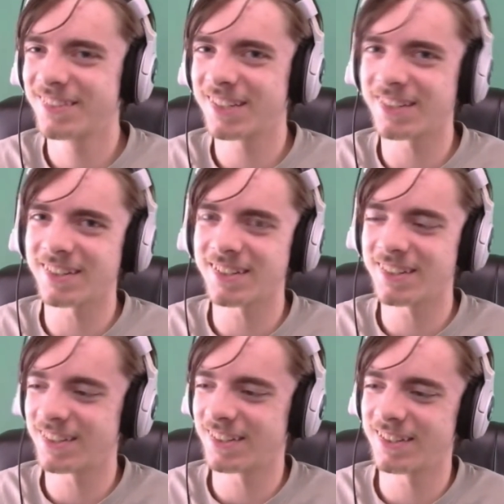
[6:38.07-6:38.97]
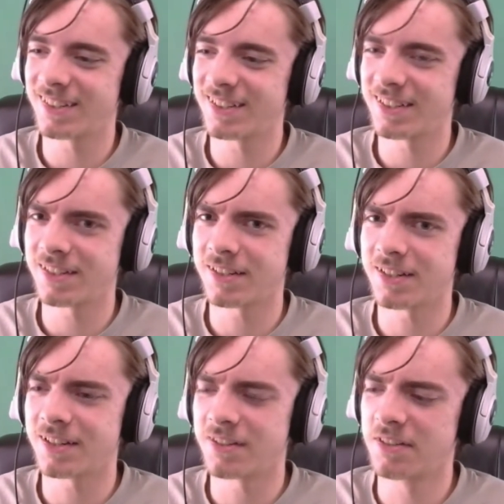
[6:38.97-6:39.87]
because
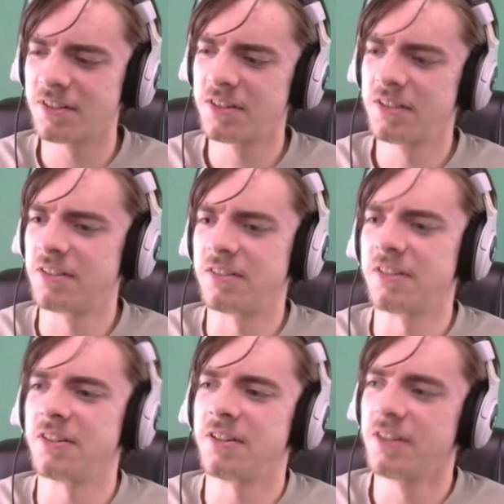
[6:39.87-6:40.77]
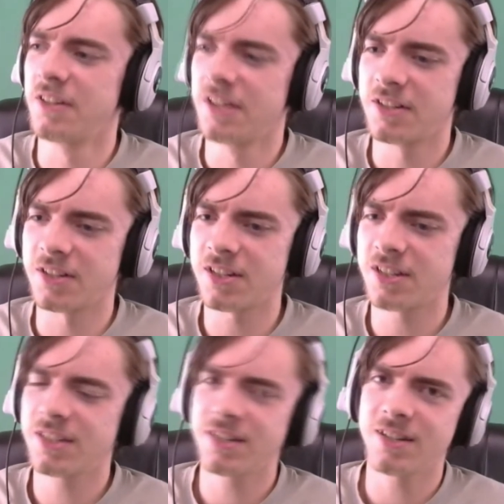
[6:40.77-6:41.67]
I don't know. So
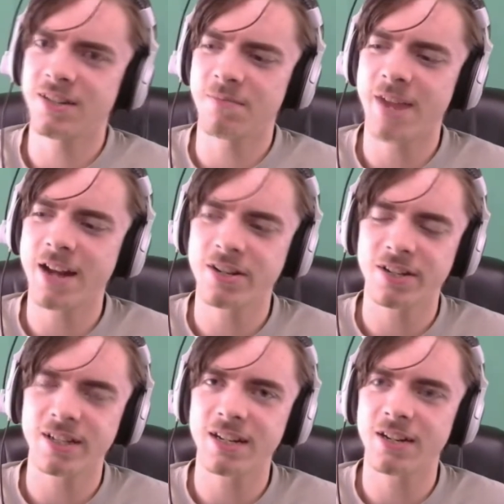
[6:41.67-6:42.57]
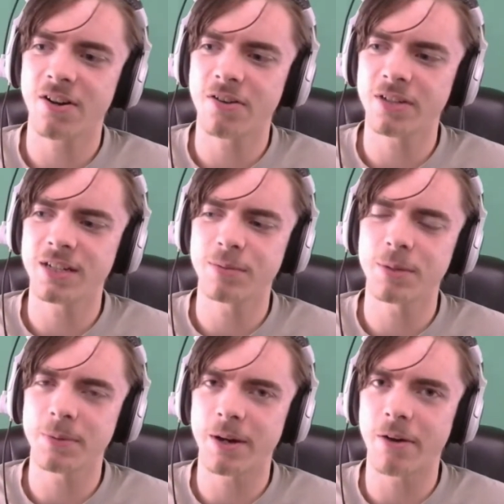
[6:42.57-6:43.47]
just imagine seeing all these
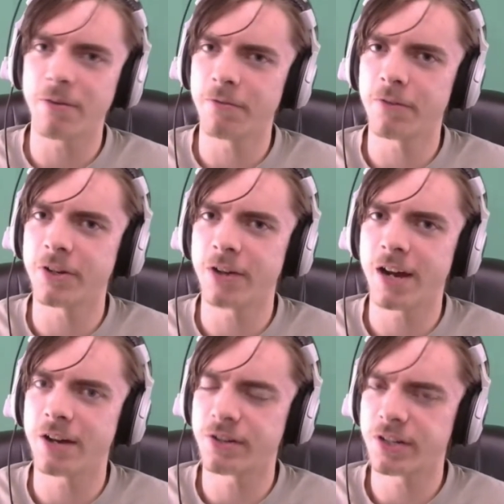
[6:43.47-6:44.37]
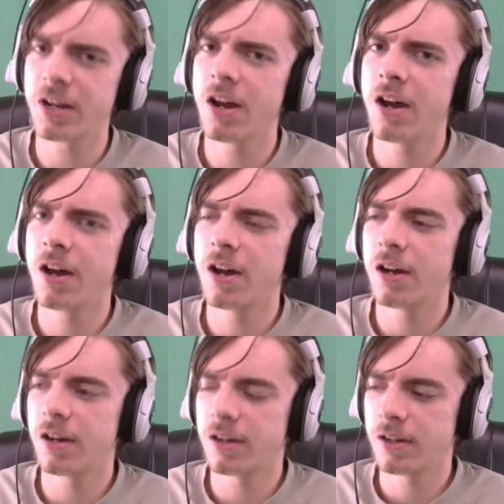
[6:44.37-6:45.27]
people out in front of your house.
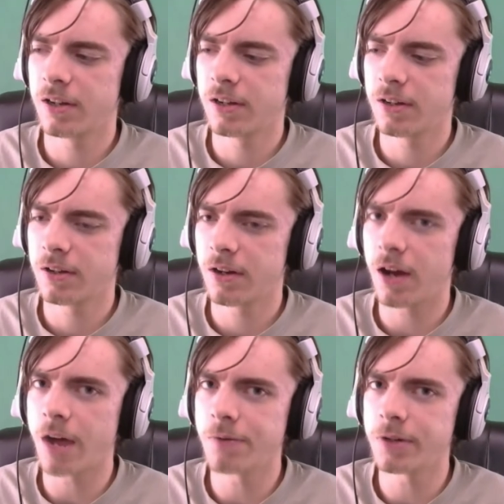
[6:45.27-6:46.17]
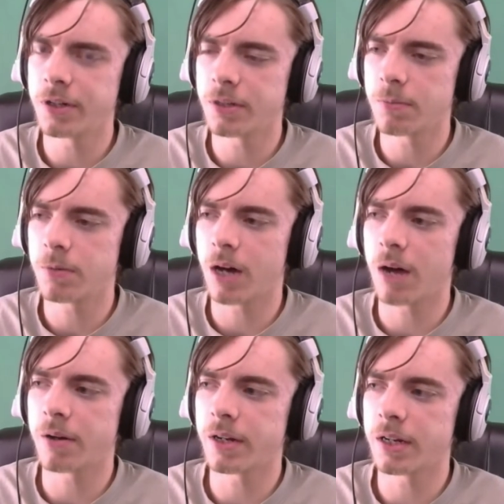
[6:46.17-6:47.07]
I would
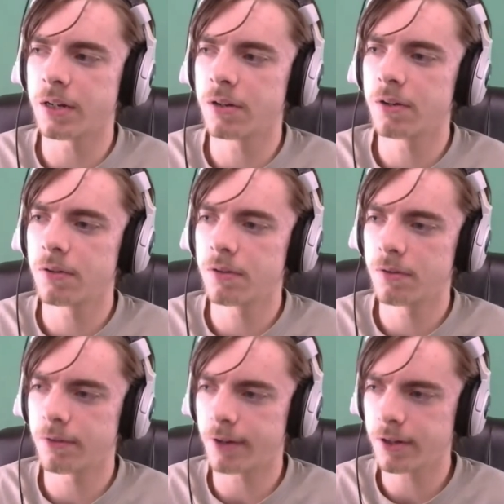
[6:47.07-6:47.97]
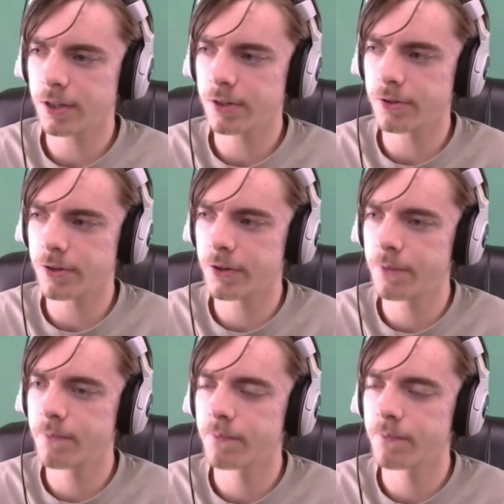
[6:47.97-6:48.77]
probably lock the door